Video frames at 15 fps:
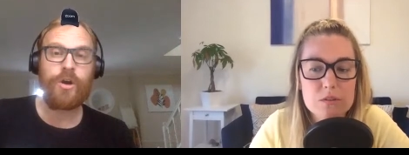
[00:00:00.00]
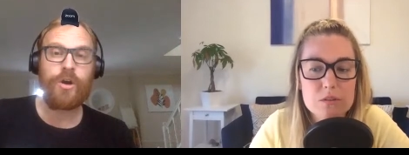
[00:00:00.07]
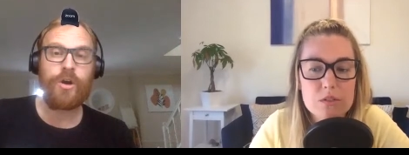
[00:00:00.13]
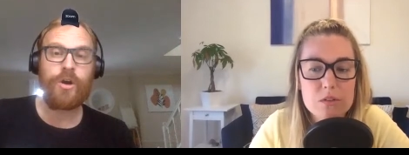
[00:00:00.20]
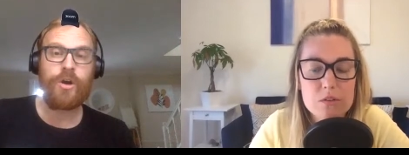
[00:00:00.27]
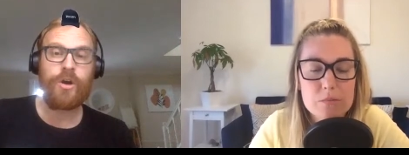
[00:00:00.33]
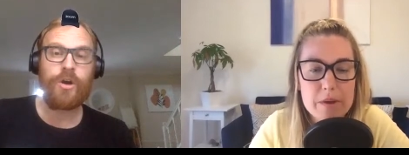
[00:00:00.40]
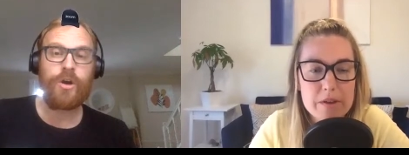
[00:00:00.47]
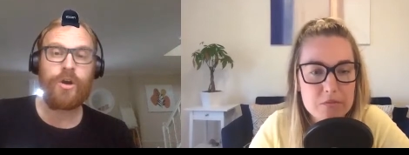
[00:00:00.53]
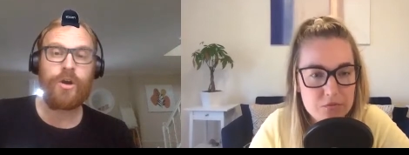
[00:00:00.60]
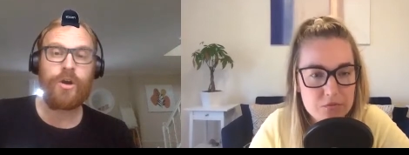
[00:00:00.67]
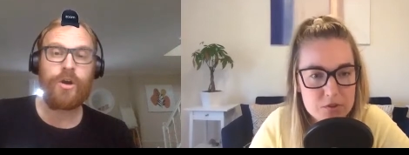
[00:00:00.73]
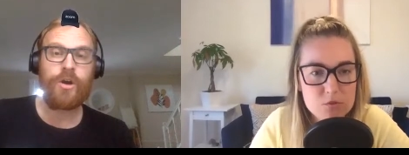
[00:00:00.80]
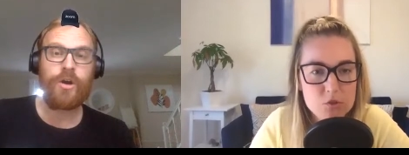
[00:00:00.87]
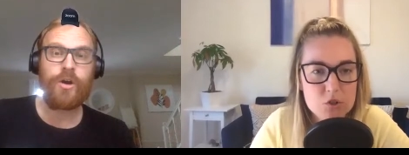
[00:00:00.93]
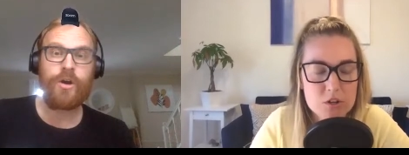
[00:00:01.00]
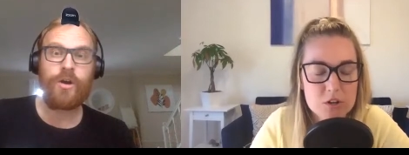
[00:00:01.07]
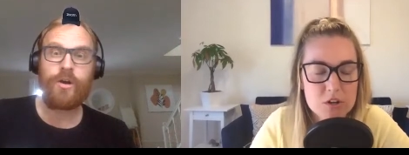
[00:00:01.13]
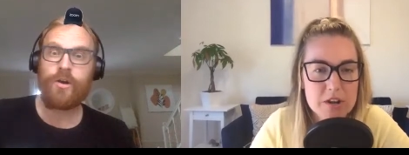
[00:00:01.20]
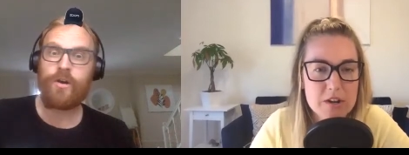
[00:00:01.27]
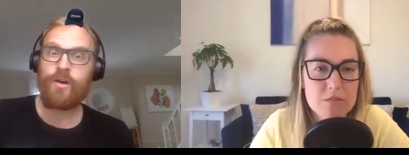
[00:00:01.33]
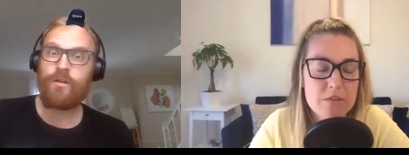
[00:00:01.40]
Speaker 1: the, my future
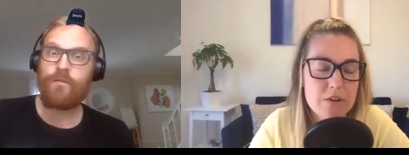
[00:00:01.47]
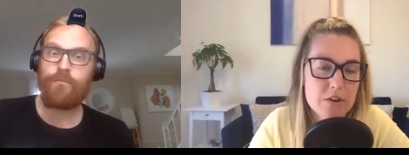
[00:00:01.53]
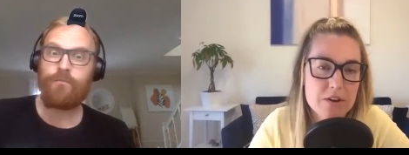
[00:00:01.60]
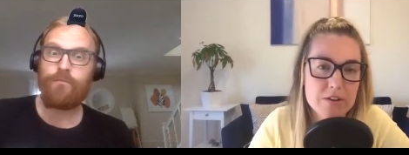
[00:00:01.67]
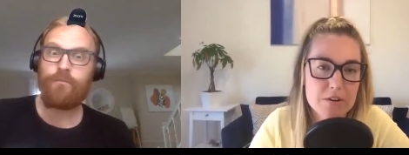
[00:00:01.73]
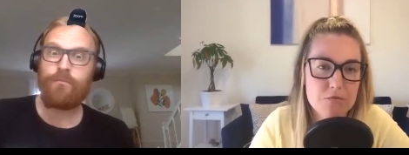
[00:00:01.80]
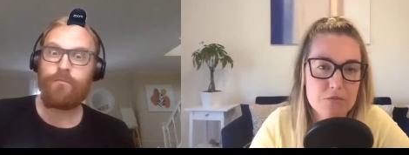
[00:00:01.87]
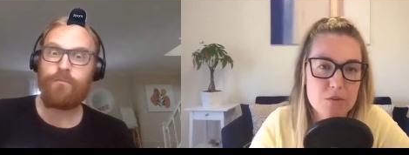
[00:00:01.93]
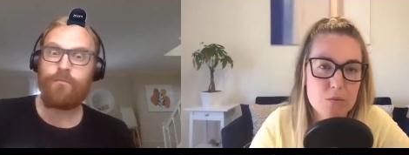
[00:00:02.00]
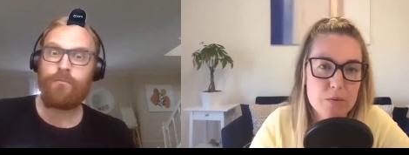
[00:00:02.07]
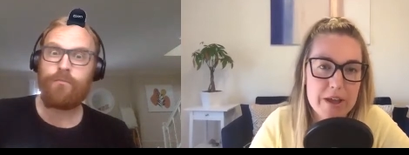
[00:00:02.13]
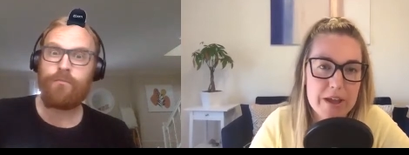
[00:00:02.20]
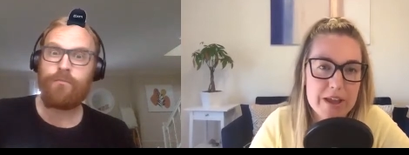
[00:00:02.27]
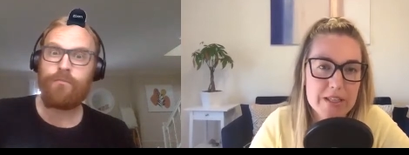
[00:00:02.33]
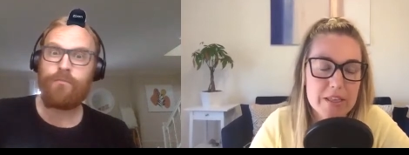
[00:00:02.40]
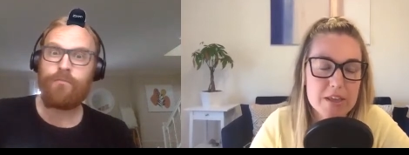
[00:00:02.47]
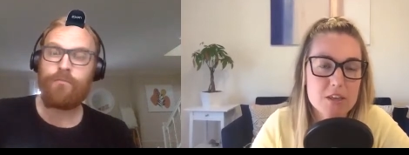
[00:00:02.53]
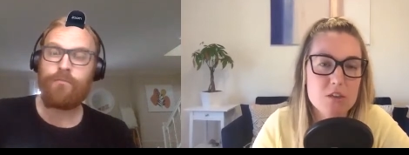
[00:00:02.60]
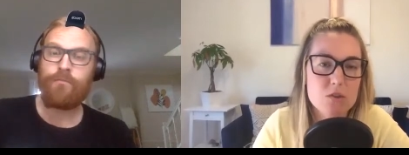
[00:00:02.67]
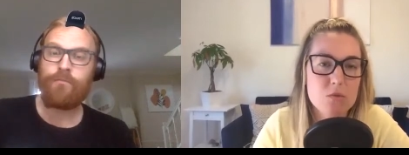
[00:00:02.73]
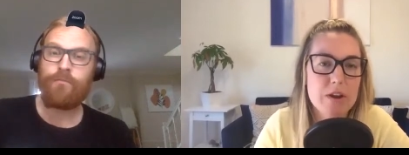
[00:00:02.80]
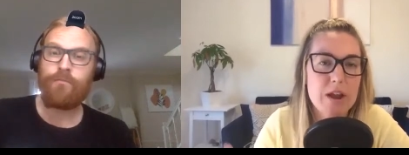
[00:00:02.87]
in a very different way like
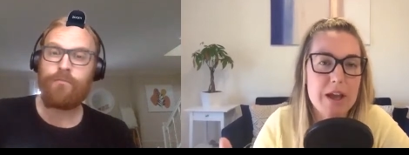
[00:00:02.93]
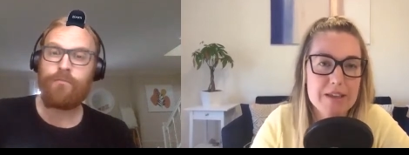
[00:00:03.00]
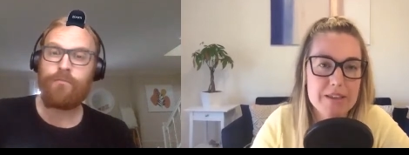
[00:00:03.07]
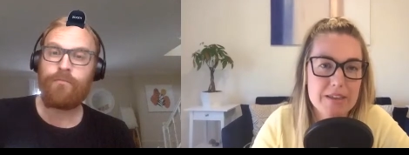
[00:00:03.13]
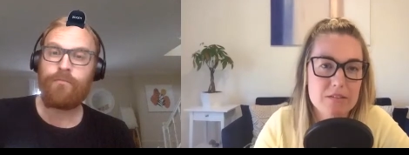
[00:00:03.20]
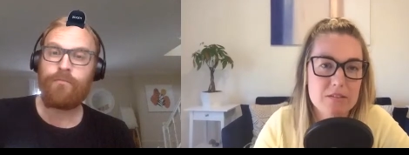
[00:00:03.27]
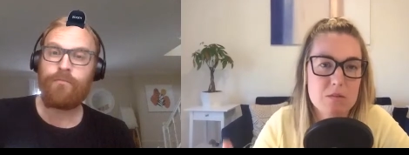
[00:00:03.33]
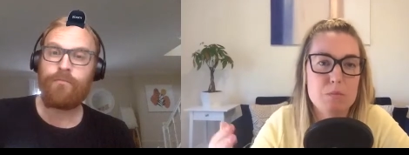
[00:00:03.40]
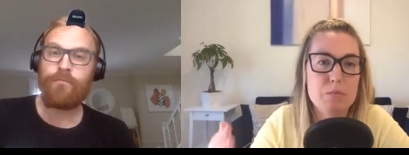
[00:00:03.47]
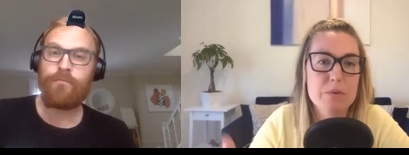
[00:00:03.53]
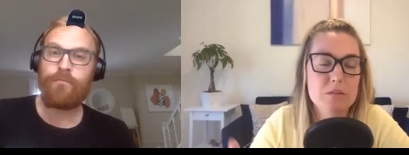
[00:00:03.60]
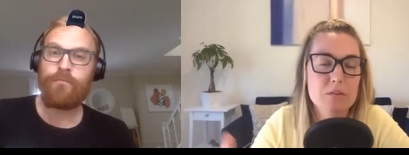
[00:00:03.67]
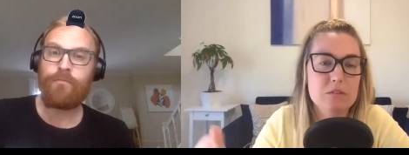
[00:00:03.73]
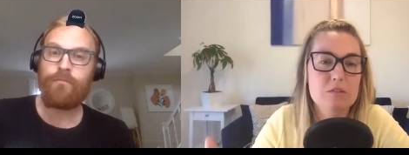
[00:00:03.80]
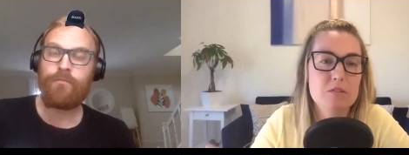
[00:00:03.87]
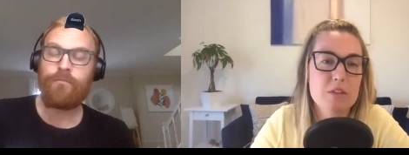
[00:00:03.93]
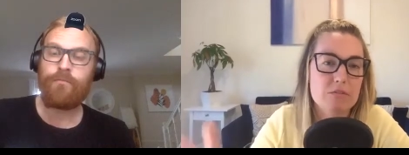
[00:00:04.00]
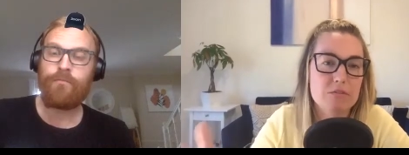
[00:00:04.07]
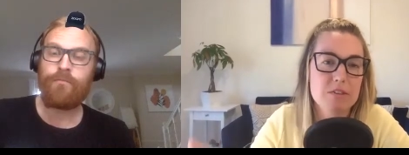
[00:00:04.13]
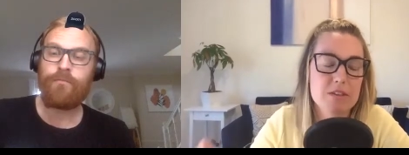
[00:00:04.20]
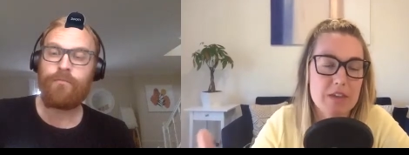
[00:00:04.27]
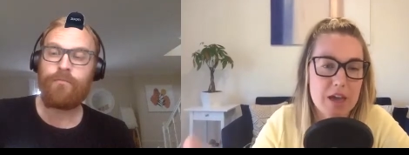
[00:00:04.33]
you and i get to build stuff
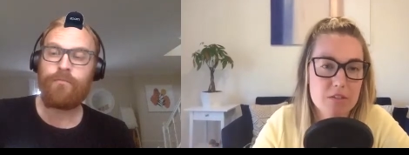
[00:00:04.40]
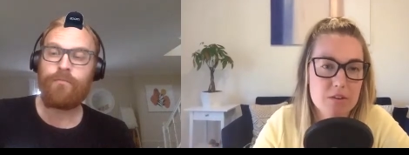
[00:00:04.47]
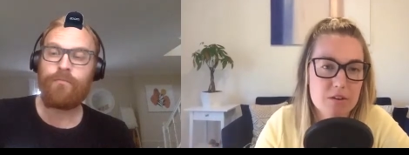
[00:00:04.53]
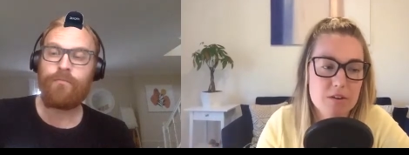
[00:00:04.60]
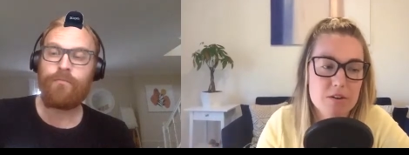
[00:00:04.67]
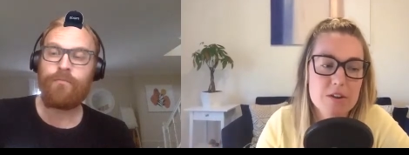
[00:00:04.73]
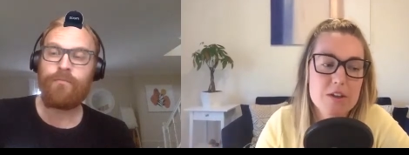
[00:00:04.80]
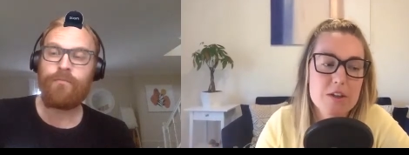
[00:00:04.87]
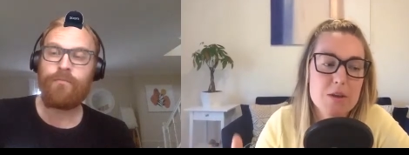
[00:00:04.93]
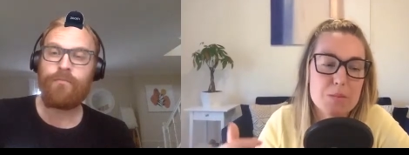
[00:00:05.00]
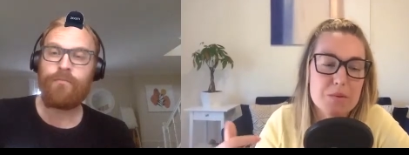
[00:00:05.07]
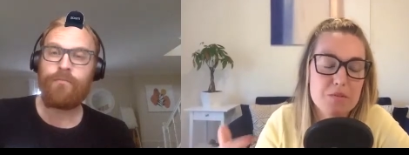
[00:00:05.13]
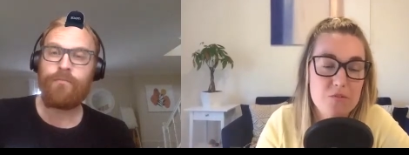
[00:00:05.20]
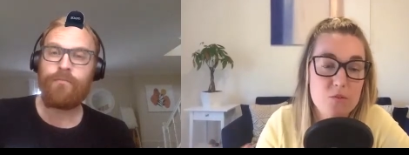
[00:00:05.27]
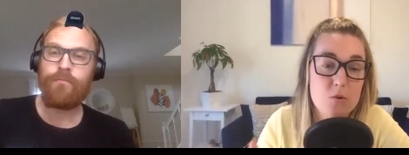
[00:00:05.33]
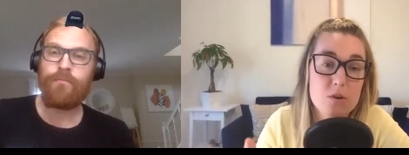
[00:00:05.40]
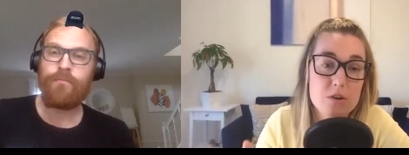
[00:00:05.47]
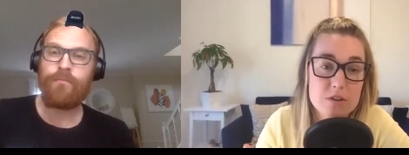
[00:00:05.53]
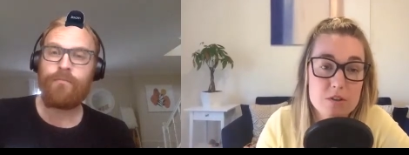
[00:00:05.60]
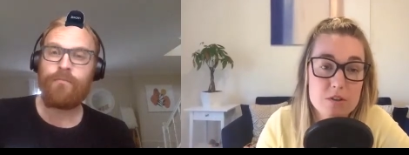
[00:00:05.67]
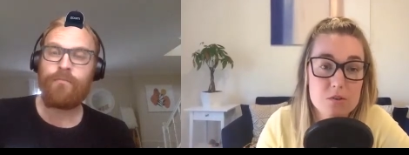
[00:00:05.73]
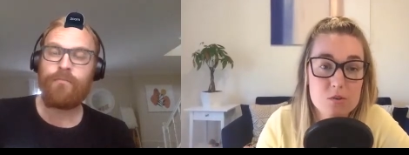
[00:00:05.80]
together before
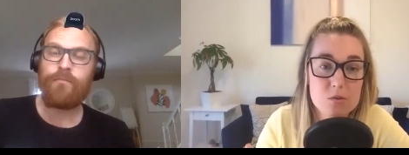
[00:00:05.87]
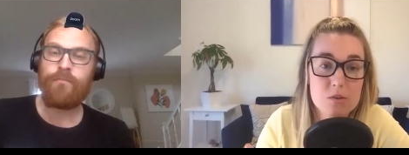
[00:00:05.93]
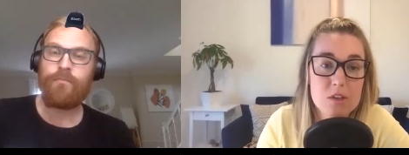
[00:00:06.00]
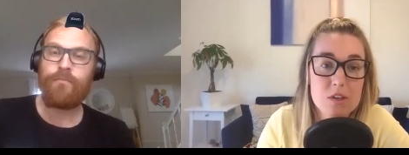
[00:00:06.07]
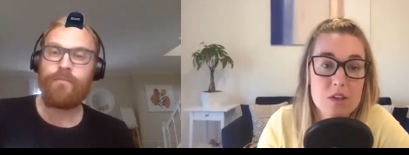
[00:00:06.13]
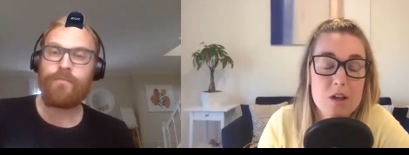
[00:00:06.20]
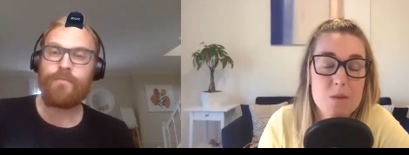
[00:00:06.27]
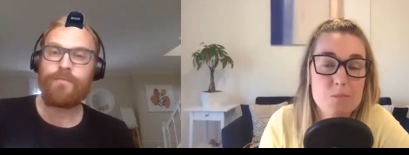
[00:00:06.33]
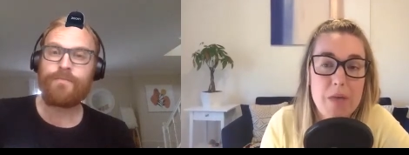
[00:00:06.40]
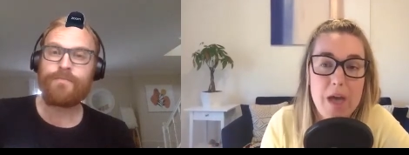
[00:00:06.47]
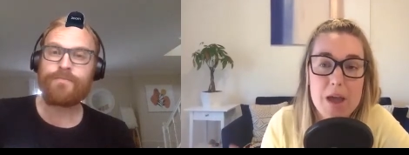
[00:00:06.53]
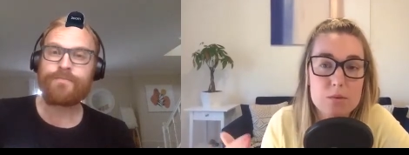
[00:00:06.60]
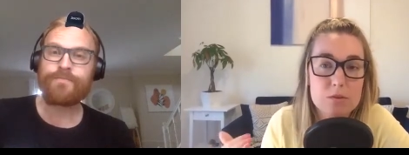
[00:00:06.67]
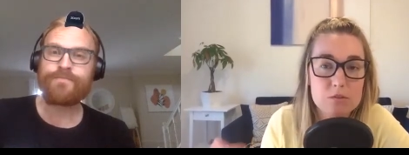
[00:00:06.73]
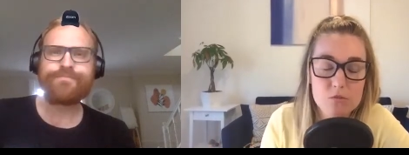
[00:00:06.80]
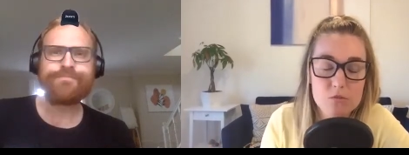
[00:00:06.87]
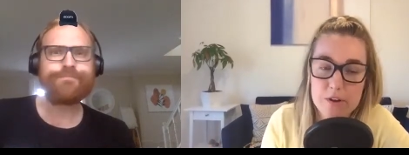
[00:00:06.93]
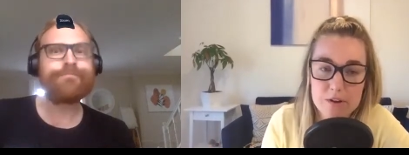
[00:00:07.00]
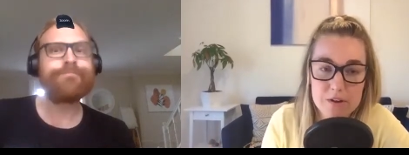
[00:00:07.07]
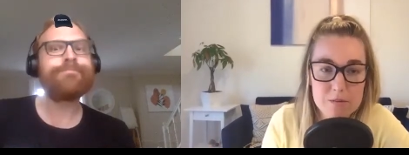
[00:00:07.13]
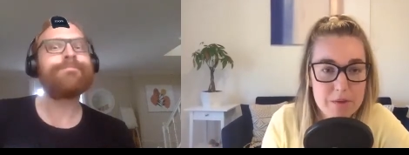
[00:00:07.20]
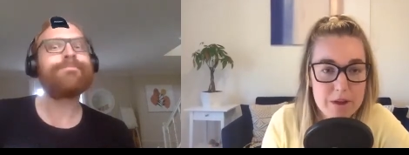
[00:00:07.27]
you i was
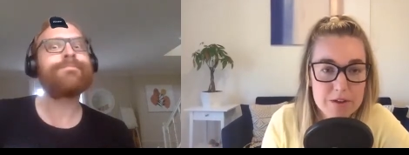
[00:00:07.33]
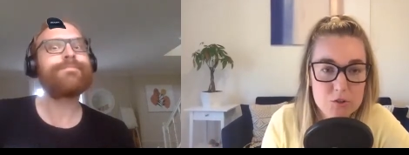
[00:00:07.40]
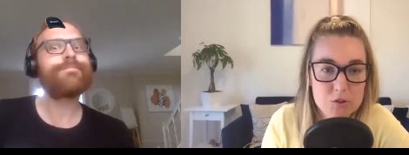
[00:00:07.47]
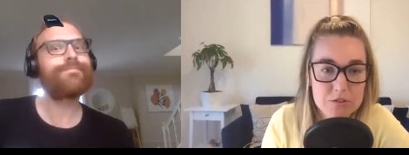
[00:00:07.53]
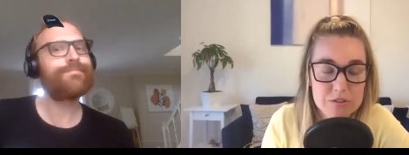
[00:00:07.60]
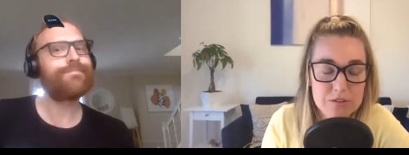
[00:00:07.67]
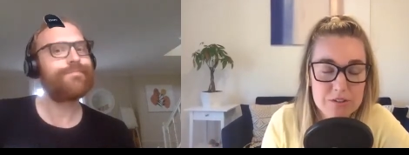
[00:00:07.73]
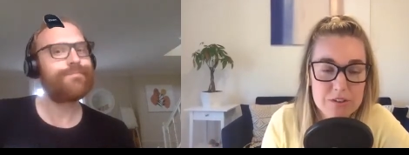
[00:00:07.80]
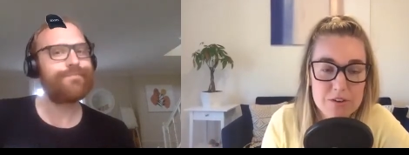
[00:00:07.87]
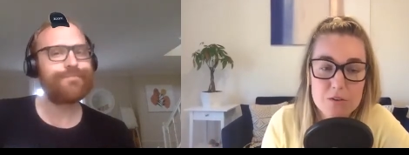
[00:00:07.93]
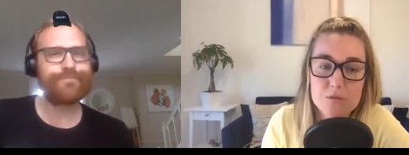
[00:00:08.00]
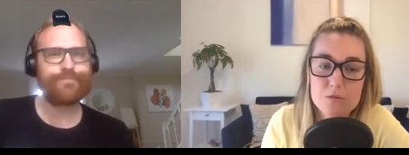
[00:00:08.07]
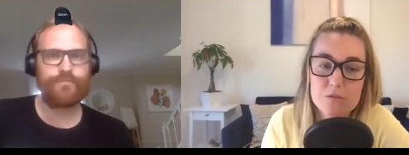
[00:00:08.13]
very much you know